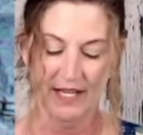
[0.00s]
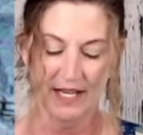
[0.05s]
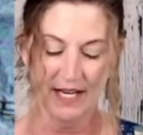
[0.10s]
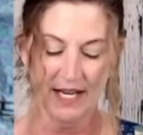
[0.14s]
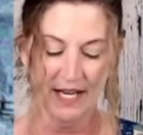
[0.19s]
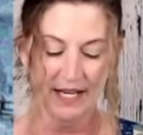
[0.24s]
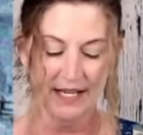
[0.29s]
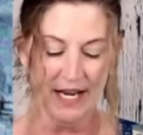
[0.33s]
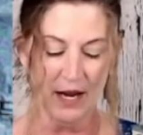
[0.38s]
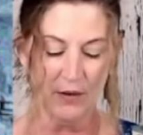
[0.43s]

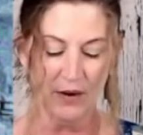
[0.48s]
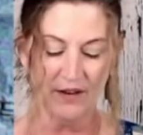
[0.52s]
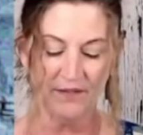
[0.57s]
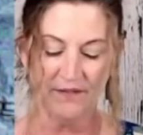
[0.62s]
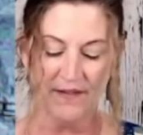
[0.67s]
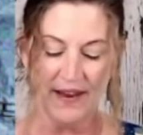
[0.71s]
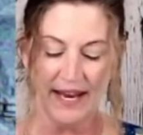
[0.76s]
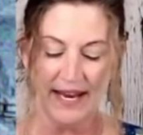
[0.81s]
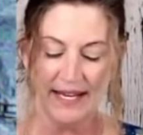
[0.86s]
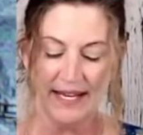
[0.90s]
Now it
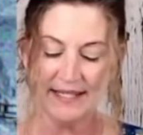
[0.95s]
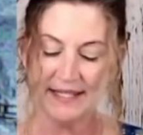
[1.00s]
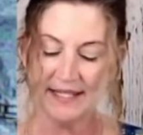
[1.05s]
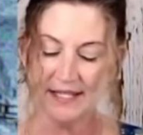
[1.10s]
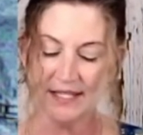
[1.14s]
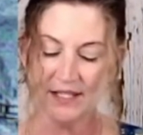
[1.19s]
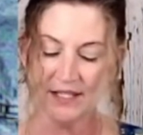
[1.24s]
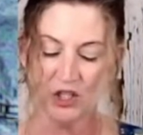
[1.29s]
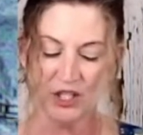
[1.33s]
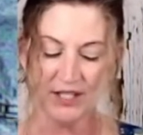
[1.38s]

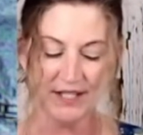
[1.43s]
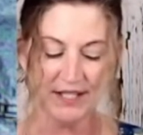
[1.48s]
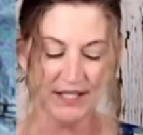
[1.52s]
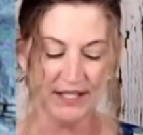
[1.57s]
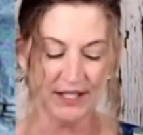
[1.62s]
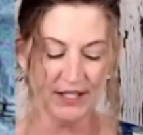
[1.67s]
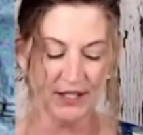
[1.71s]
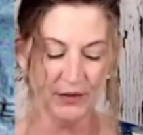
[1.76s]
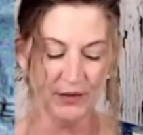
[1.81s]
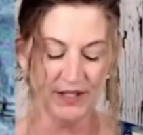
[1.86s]
fades just
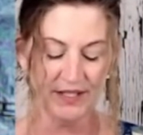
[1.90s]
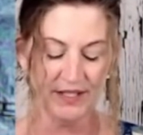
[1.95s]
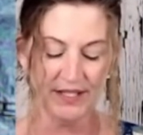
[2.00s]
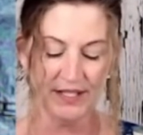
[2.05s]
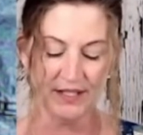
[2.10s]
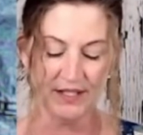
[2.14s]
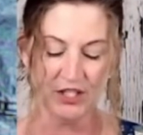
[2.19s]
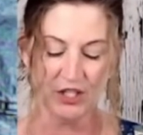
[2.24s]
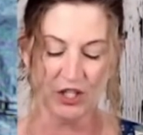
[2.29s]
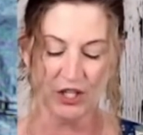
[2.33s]
as soon as
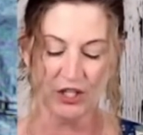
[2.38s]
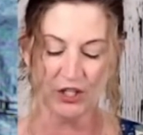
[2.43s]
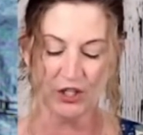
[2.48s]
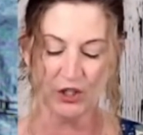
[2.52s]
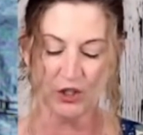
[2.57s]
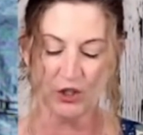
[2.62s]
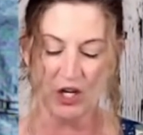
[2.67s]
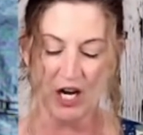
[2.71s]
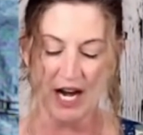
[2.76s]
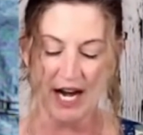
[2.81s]
it starts
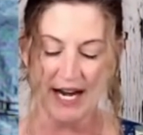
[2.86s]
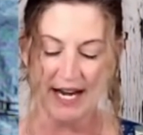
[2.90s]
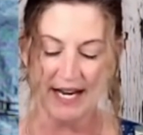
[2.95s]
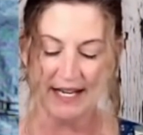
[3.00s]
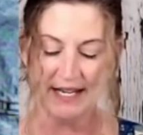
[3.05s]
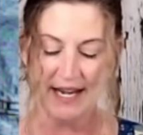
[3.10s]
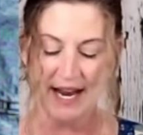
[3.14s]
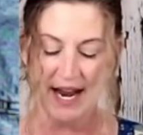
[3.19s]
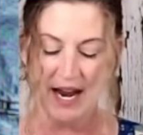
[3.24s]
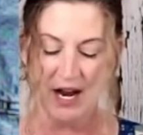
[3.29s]

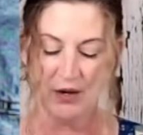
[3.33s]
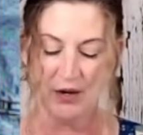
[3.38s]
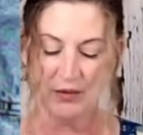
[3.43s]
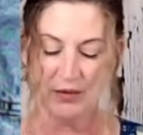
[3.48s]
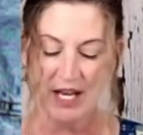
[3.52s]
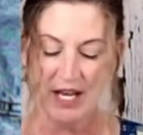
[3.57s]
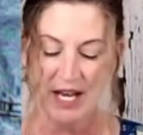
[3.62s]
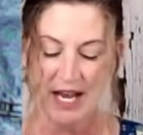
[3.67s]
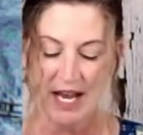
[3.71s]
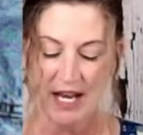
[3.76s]
drying out
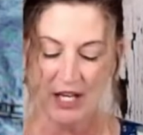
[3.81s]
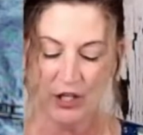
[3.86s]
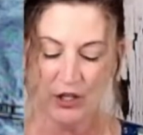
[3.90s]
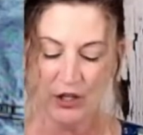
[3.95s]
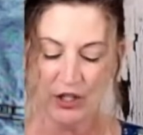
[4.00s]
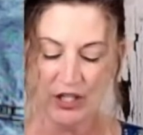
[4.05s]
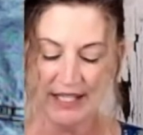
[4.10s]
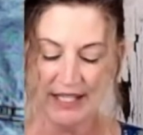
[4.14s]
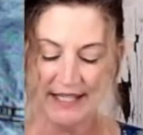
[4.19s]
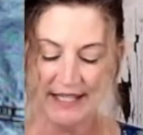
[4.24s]
you're
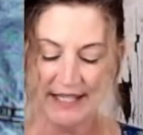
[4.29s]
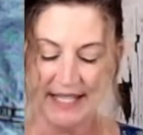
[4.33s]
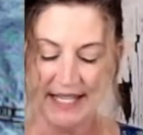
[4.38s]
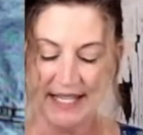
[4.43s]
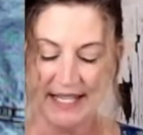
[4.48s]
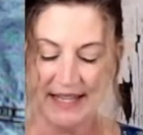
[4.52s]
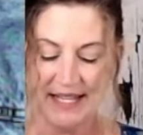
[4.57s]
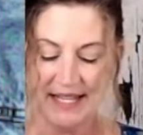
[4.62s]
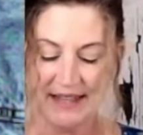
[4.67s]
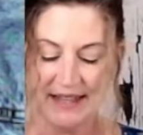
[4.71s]
going to
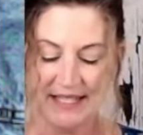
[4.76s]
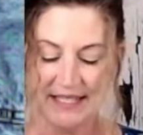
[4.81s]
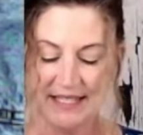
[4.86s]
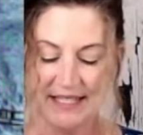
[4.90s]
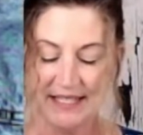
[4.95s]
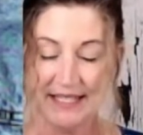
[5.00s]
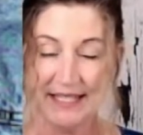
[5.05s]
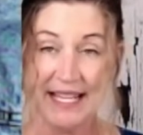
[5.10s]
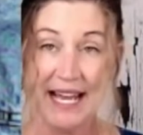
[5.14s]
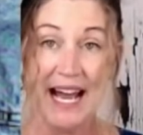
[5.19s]
see that the
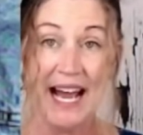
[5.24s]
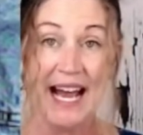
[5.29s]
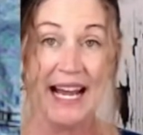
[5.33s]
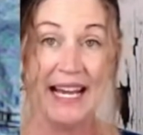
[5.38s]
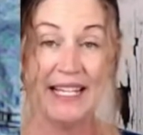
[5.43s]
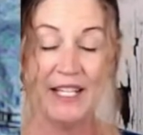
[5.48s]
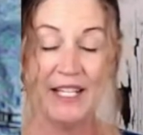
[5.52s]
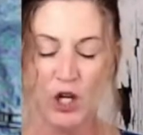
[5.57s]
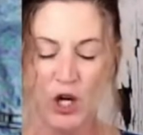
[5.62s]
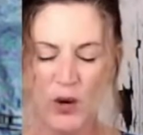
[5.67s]

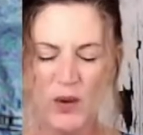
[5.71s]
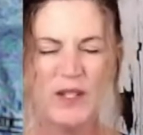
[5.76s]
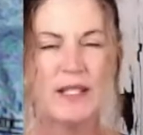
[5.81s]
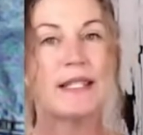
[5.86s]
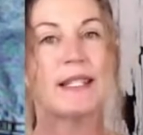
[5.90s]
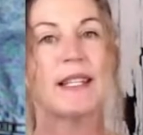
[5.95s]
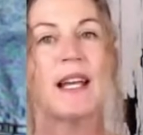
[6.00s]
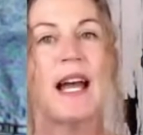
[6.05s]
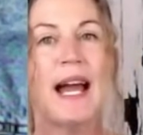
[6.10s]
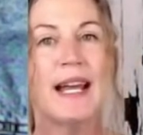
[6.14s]
design goes
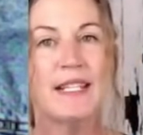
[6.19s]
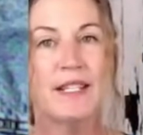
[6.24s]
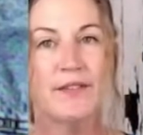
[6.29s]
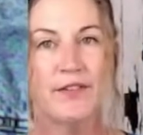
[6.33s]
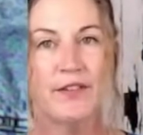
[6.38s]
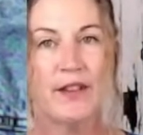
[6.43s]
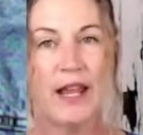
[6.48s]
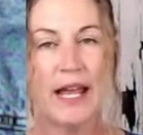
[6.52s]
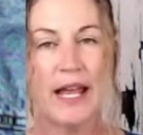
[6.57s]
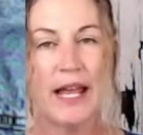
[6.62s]
kind
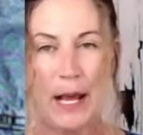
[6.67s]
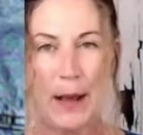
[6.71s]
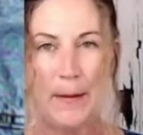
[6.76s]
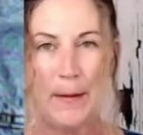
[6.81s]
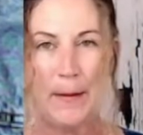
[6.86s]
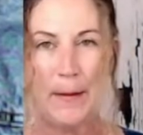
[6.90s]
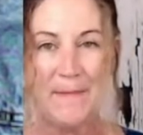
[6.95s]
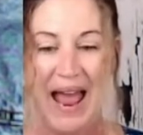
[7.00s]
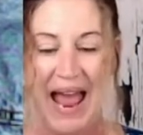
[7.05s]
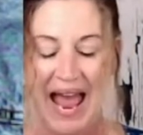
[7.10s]
of like a
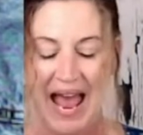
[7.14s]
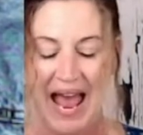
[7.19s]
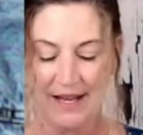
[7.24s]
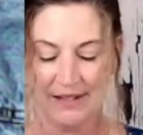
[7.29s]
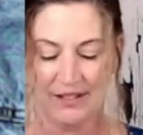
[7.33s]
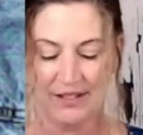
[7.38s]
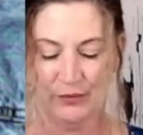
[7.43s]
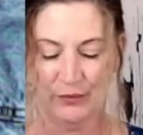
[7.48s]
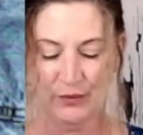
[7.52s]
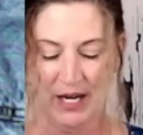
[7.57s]

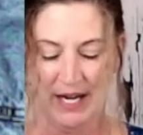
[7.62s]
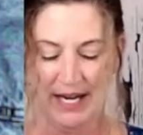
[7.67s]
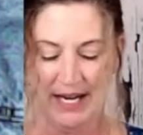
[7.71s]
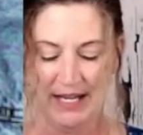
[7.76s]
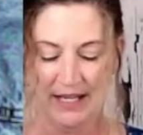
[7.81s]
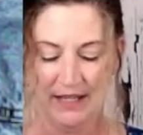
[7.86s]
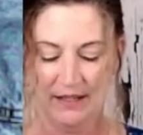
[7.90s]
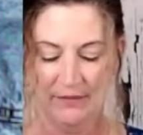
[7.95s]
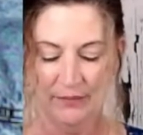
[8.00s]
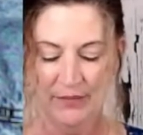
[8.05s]
matte,
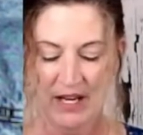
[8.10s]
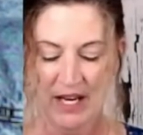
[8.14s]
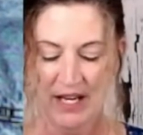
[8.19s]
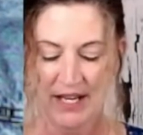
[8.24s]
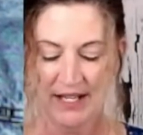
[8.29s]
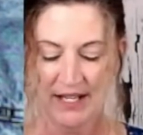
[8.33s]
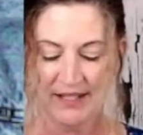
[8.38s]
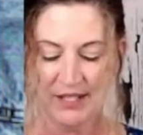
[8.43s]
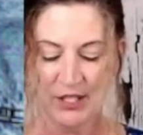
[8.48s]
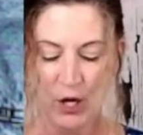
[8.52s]
right?
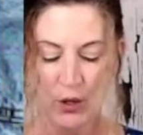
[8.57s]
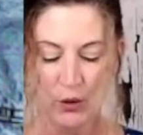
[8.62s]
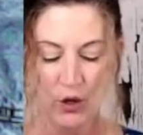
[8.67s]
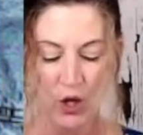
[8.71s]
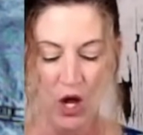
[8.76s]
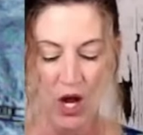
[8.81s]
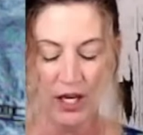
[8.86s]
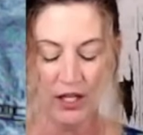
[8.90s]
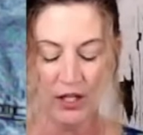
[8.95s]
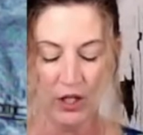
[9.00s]
It's no
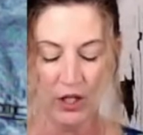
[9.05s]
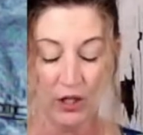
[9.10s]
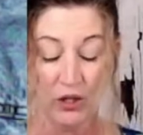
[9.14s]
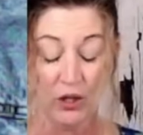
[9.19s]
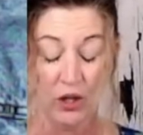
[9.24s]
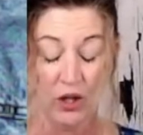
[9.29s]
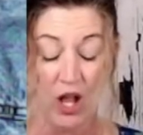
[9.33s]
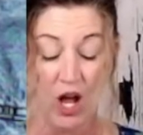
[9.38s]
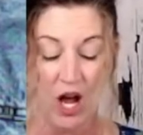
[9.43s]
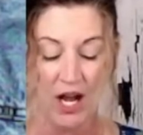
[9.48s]
longer
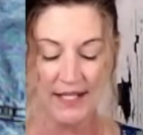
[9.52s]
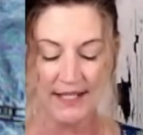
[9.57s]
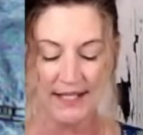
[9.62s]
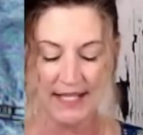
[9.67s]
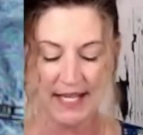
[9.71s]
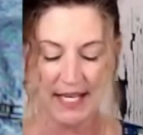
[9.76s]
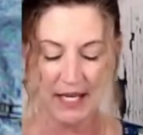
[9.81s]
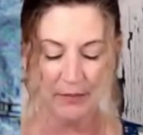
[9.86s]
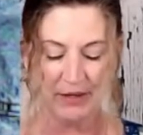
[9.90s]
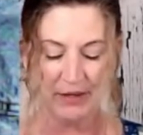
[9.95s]

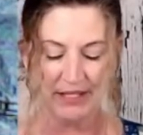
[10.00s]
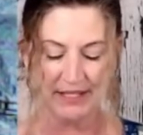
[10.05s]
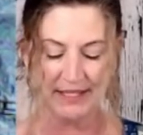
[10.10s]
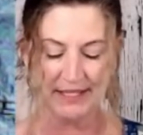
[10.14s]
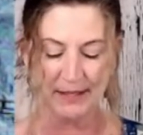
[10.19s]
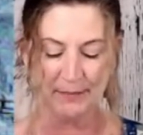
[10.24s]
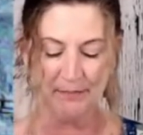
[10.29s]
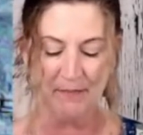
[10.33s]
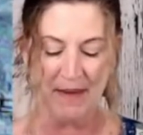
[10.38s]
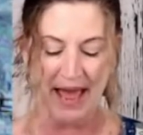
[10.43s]
glossy, but it's
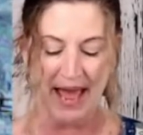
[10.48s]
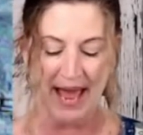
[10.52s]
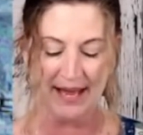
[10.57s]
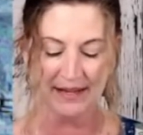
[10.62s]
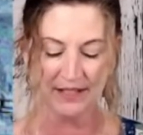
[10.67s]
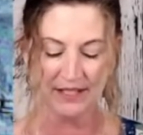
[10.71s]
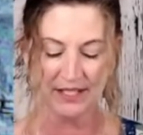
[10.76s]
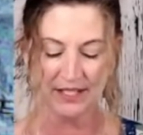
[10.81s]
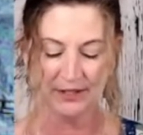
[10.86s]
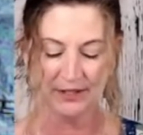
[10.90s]
a matte.